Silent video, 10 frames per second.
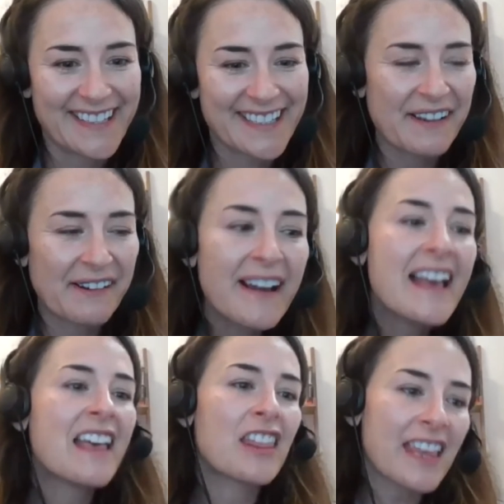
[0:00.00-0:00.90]
So
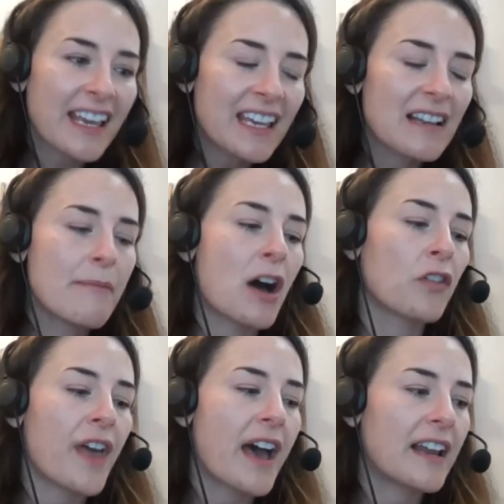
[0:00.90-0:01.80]
thinking
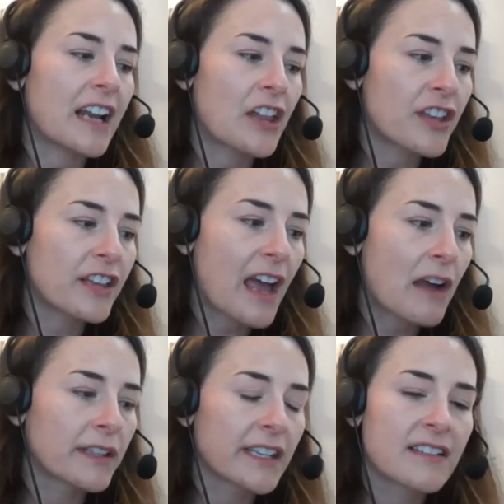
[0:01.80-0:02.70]
about that, and I think that
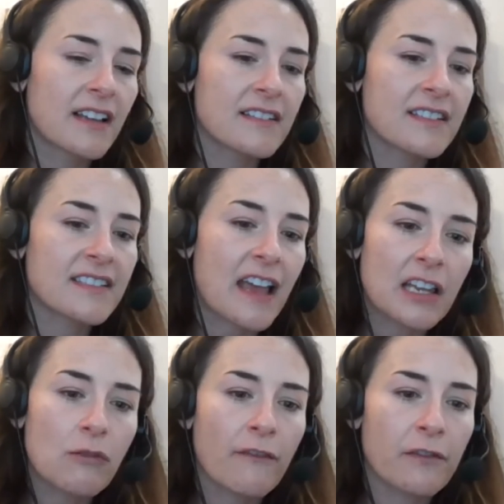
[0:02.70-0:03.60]
really does set
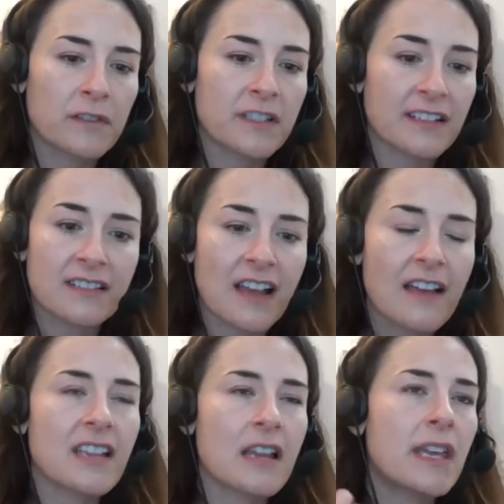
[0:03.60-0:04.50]
you up for
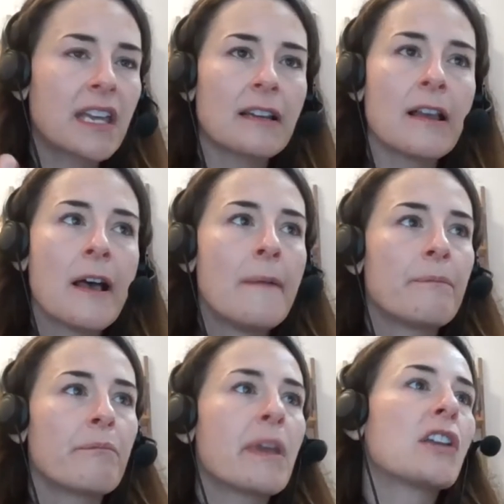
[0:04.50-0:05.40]
success. I mean,
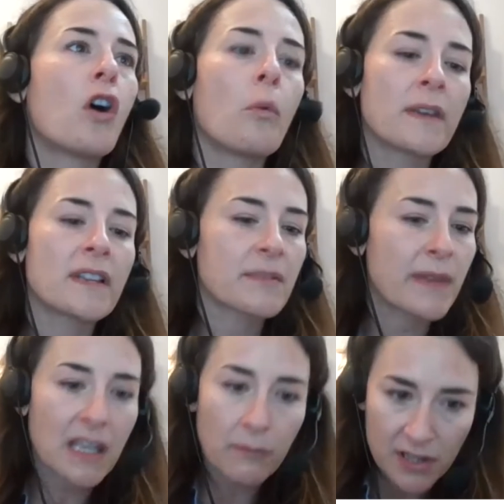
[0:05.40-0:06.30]
being open to
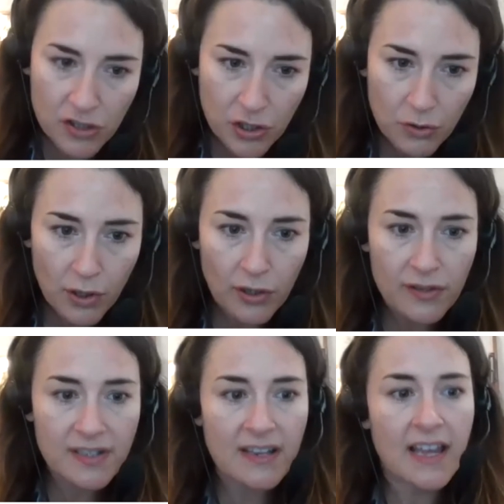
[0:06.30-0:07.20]
speaking with the
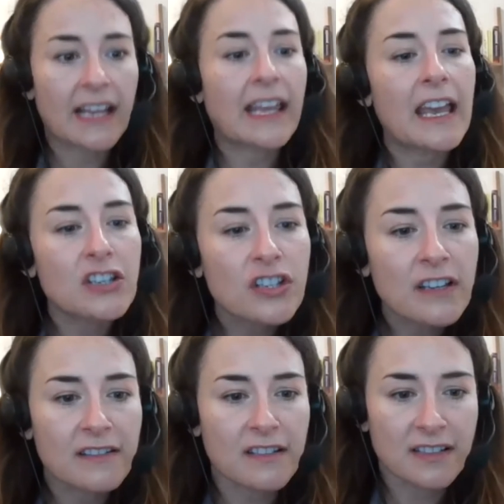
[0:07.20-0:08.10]
tutors, engaging
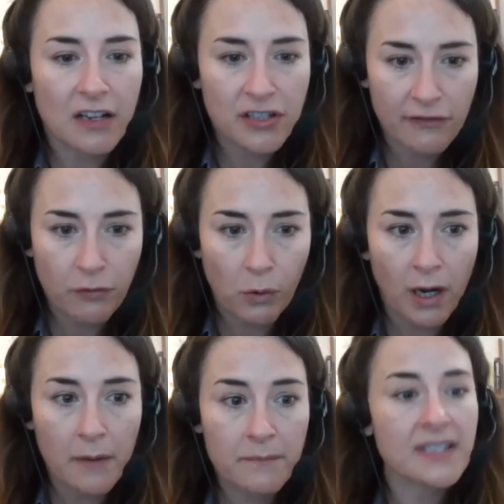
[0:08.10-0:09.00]
in discussion
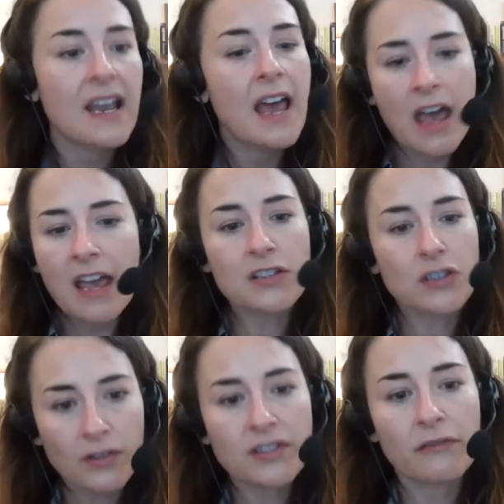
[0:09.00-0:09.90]
forums is
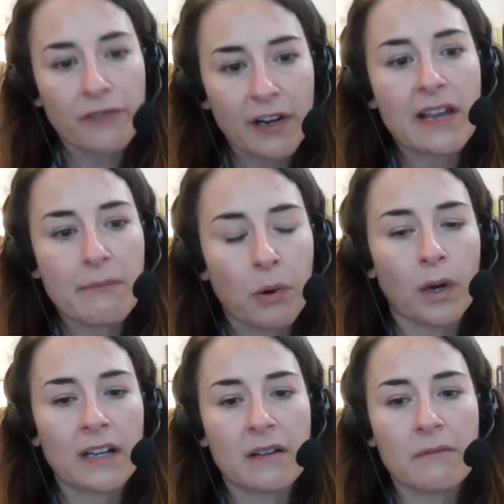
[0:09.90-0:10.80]
also very
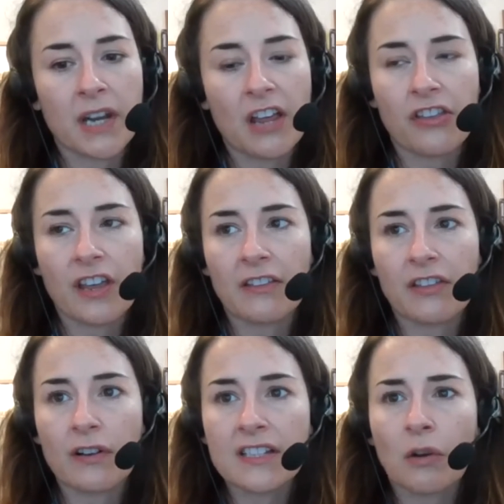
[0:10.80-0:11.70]
important, but I think
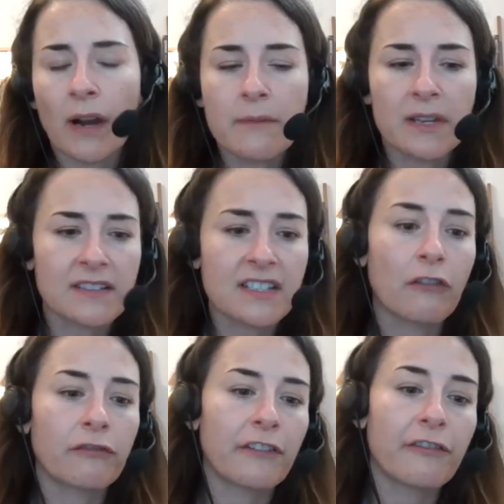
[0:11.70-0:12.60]
there is quite a bit of
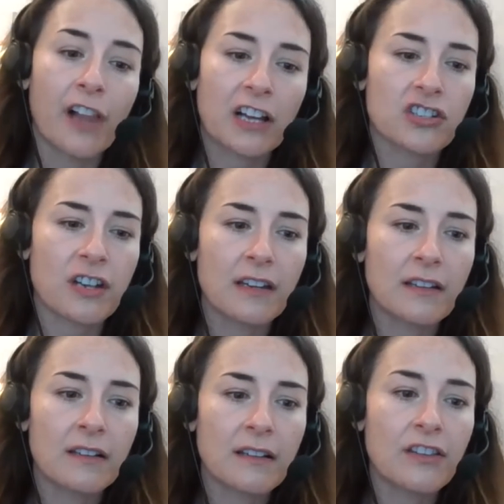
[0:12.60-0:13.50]

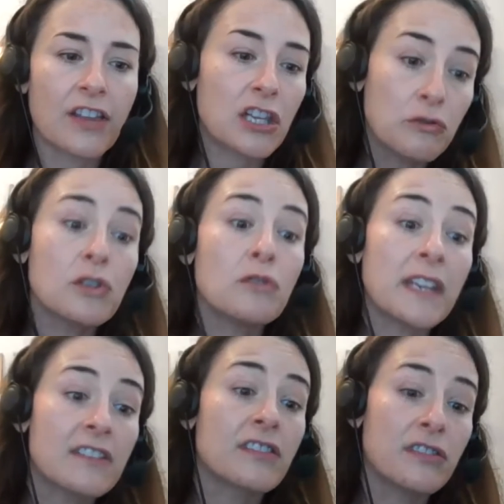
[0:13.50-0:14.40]
self-reflection that you do
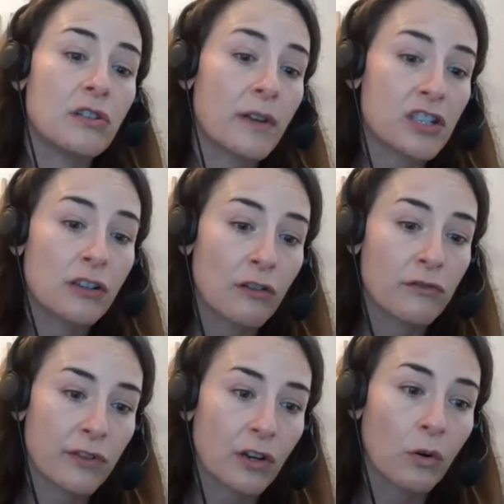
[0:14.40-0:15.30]
need to do as you go
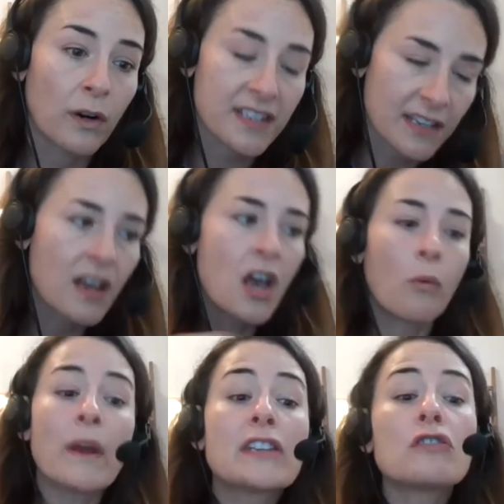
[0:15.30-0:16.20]
through the course. And
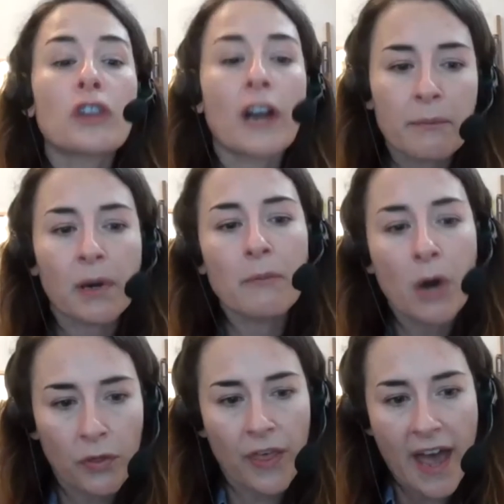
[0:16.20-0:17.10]
we do try to
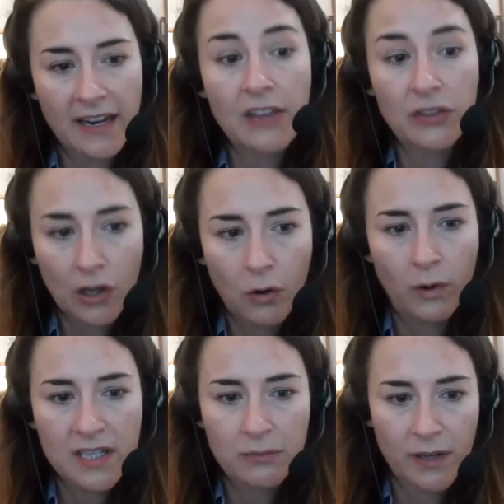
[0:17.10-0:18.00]
promote that in the
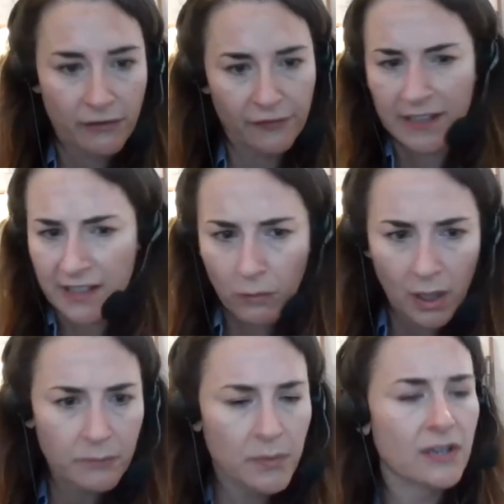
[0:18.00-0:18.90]
course with reflective
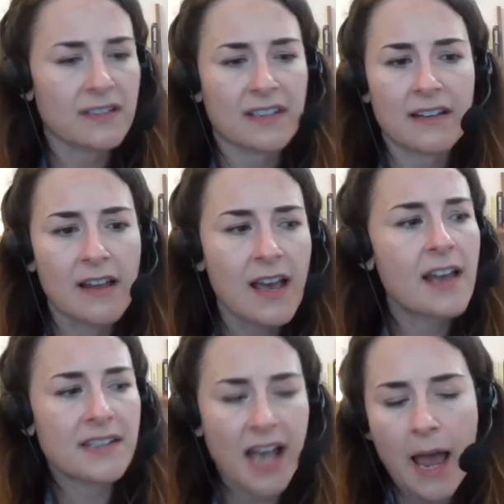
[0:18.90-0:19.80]
workbooks and
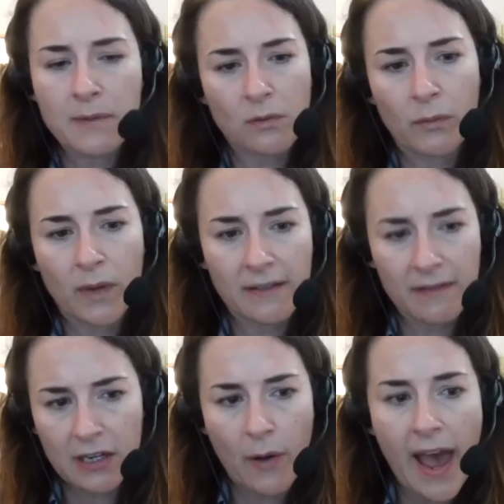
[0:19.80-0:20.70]
times when we,
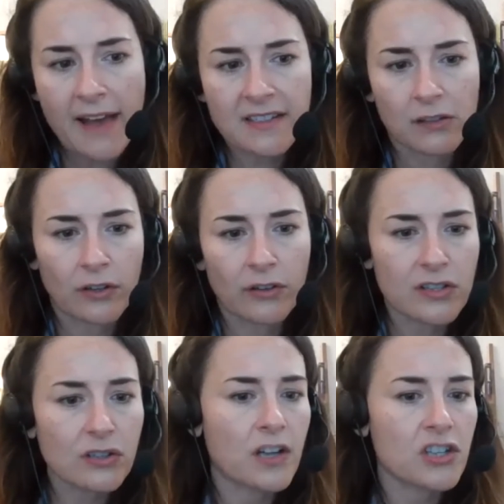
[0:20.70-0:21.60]
you know, ask the
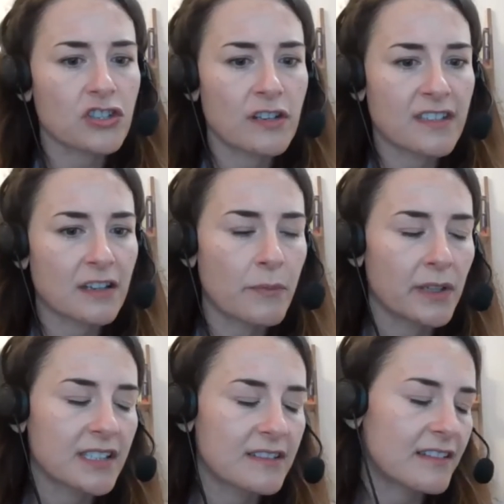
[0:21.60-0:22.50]
learners questions that are
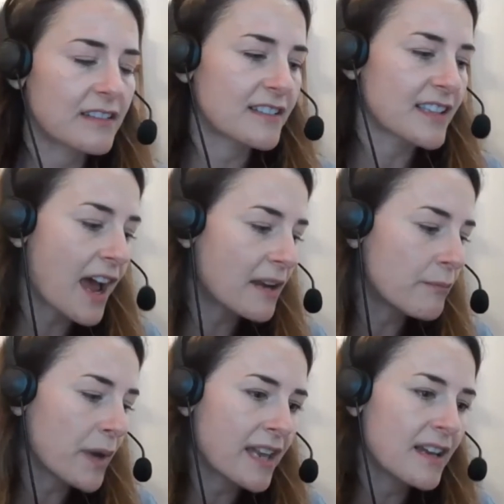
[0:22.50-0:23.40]
built into the design,
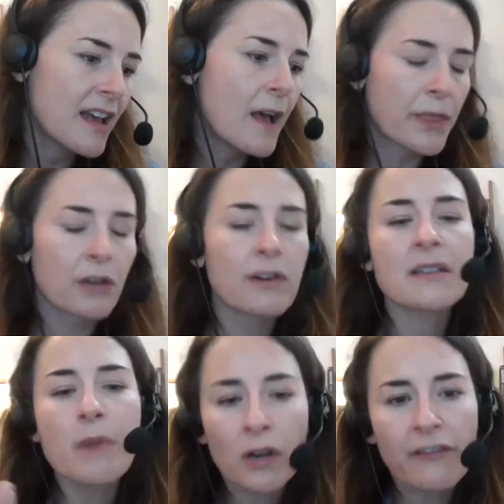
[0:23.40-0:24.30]
but there is a
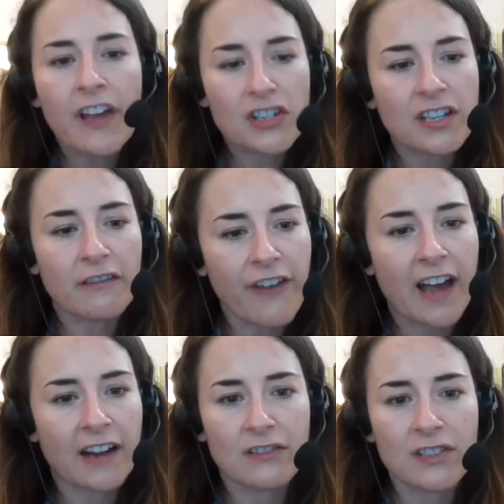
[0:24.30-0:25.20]
motivation
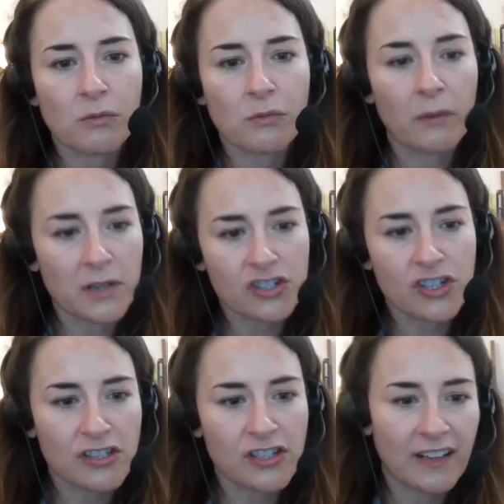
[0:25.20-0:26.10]
factor as well, which
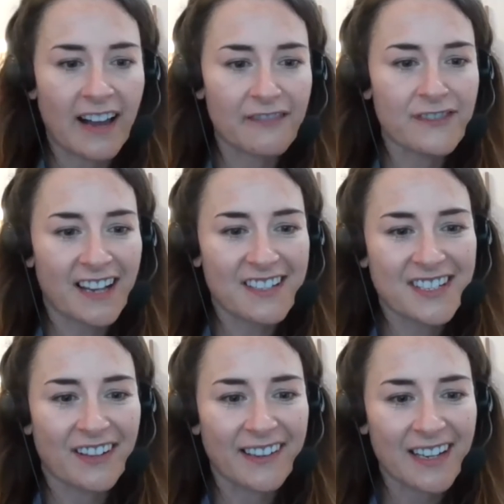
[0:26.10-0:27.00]
Jason kind of
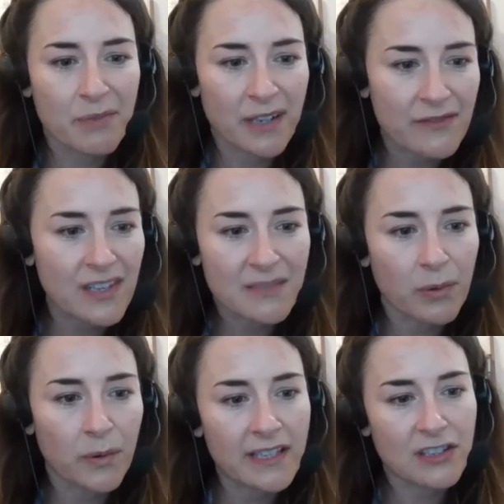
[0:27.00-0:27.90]
touched on in a previous
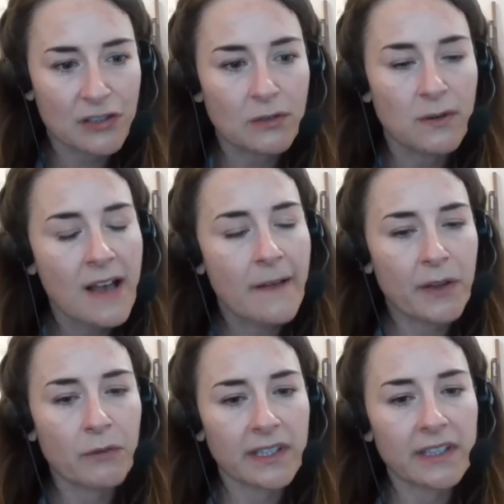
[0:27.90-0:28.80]
point too,
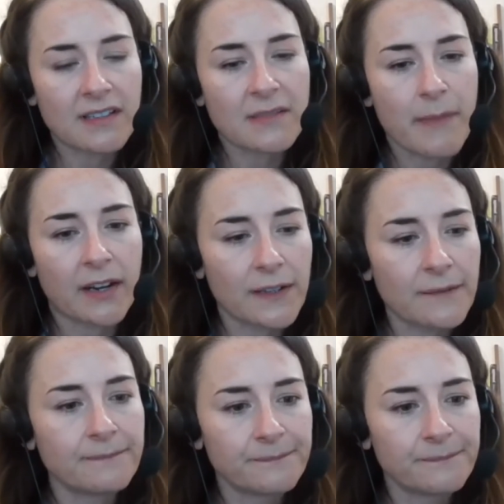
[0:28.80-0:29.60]
that really does matter.